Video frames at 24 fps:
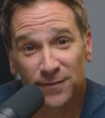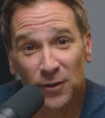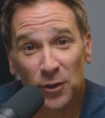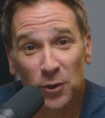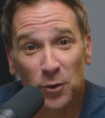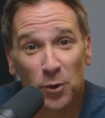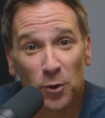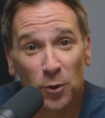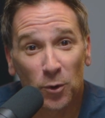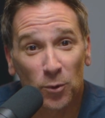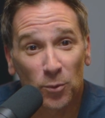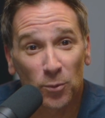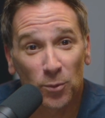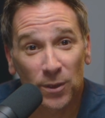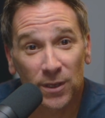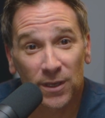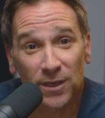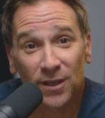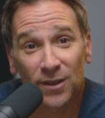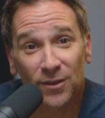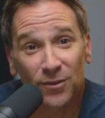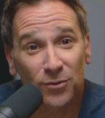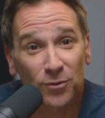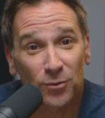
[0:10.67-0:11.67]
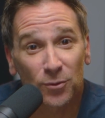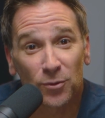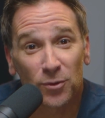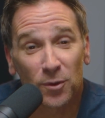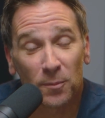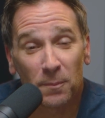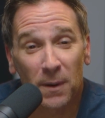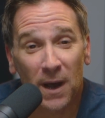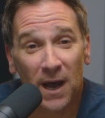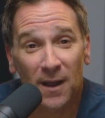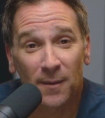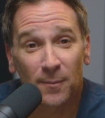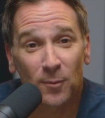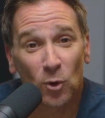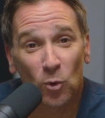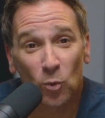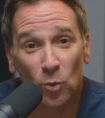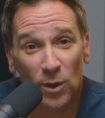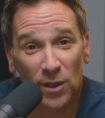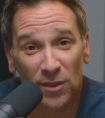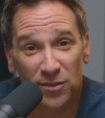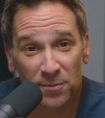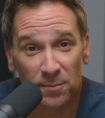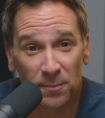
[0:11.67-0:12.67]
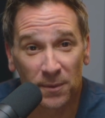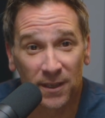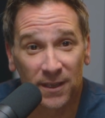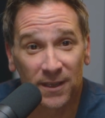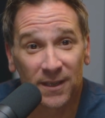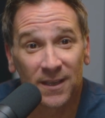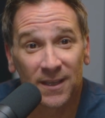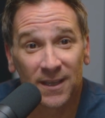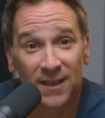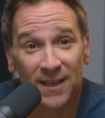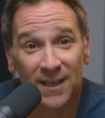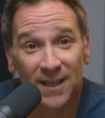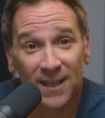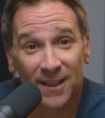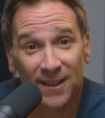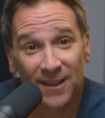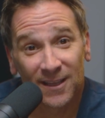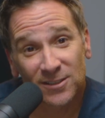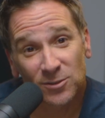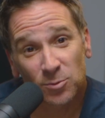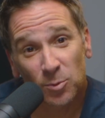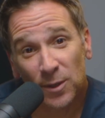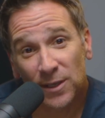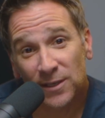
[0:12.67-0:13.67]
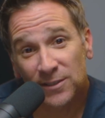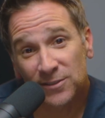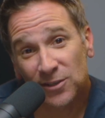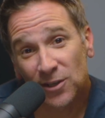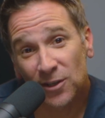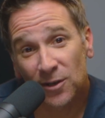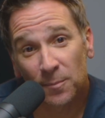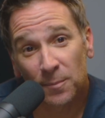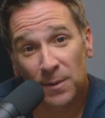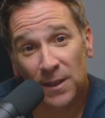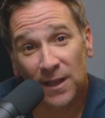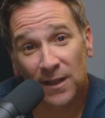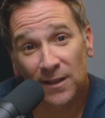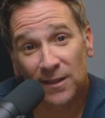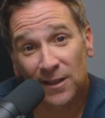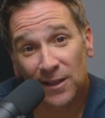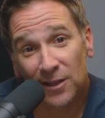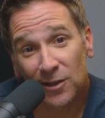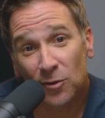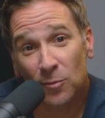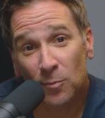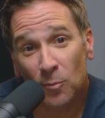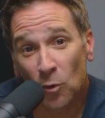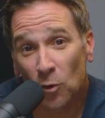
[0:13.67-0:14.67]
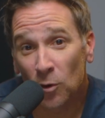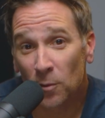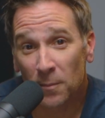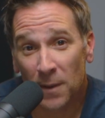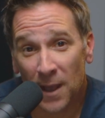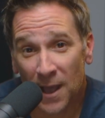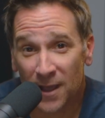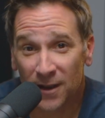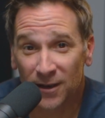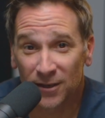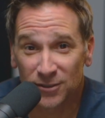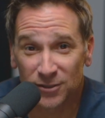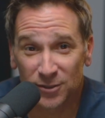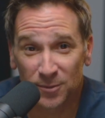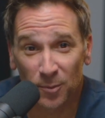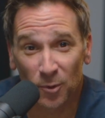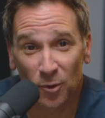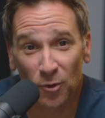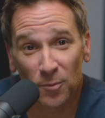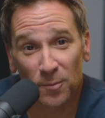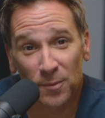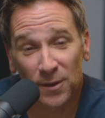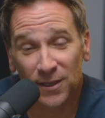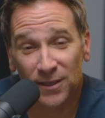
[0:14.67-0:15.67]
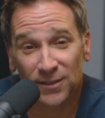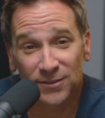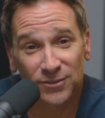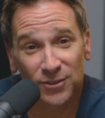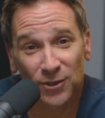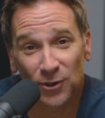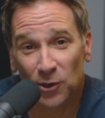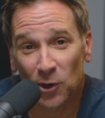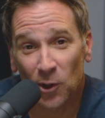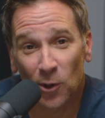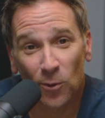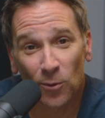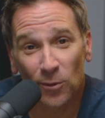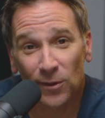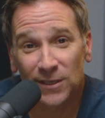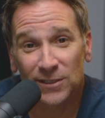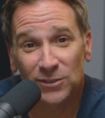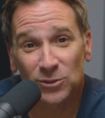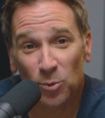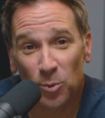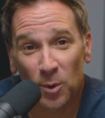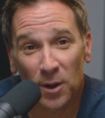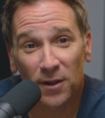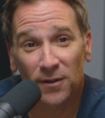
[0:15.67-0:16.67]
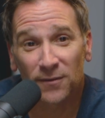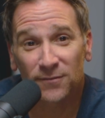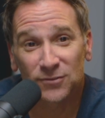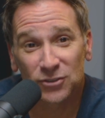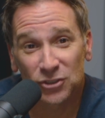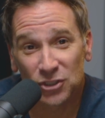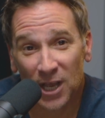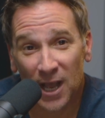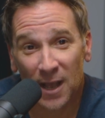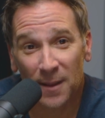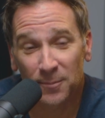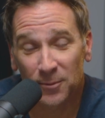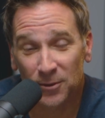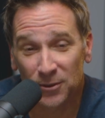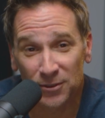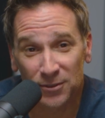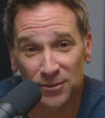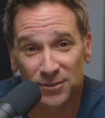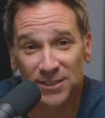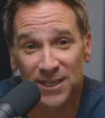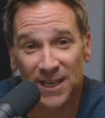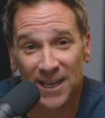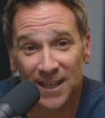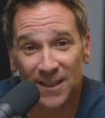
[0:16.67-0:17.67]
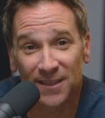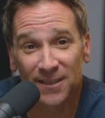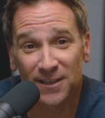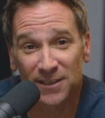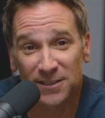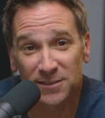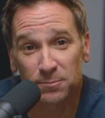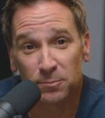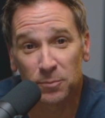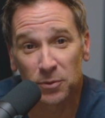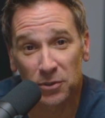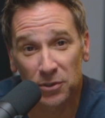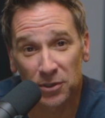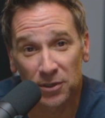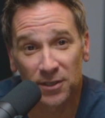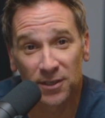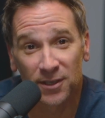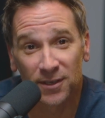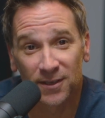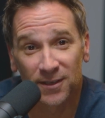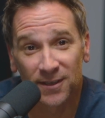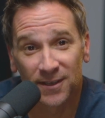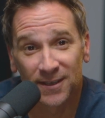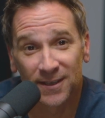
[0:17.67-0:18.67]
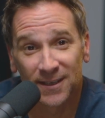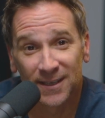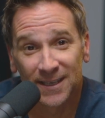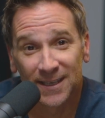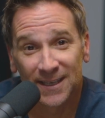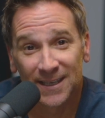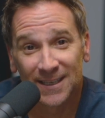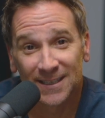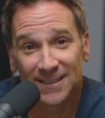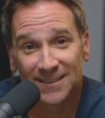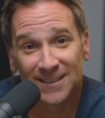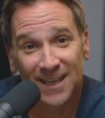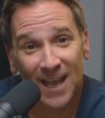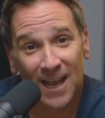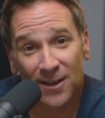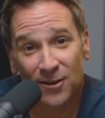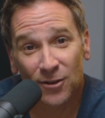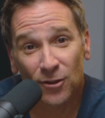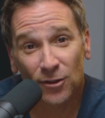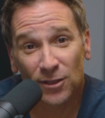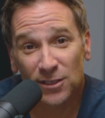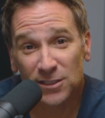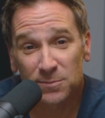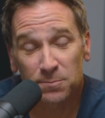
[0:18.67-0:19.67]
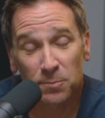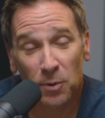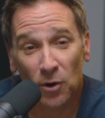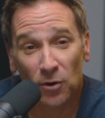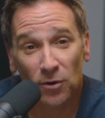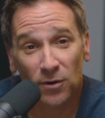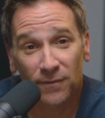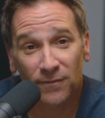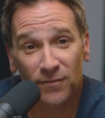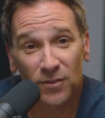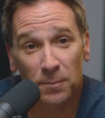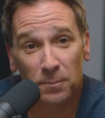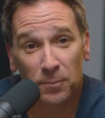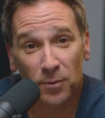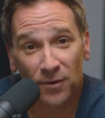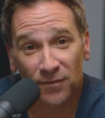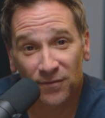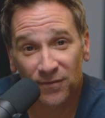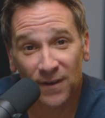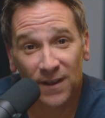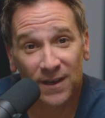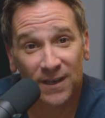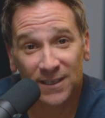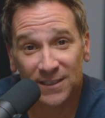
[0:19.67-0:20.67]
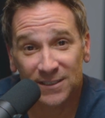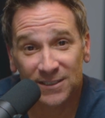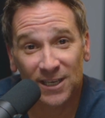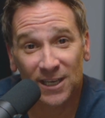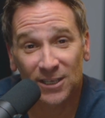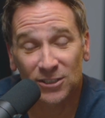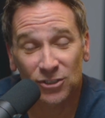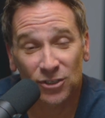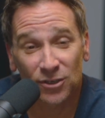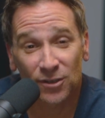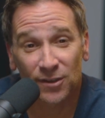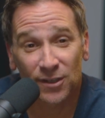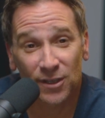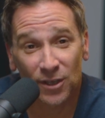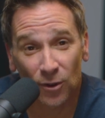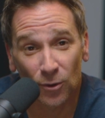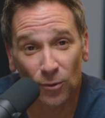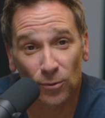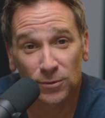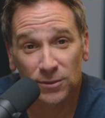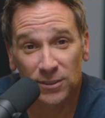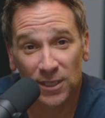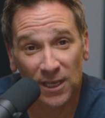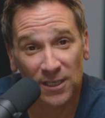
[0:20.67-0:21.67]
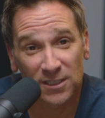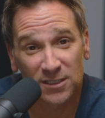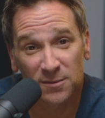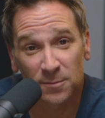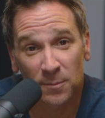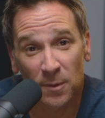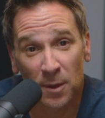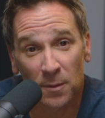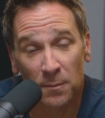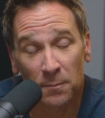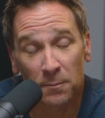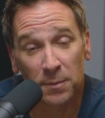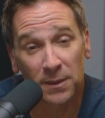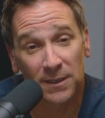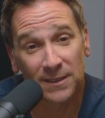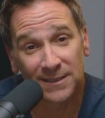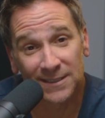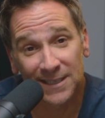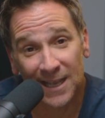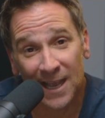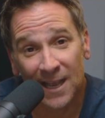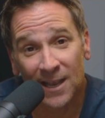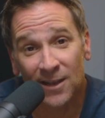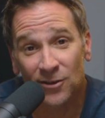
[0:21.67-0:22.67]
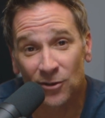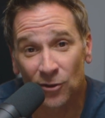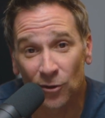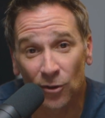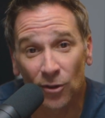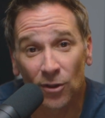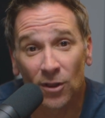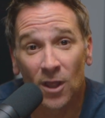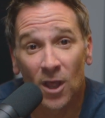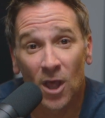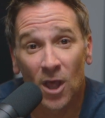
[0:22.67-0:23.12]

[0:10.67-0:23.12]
you who are reading through the Bible with me, this week's going to be a little more manageable because there are only 12 chapters in this book. Daniel is part of the prophetic section of the Old Testament, but Daniel,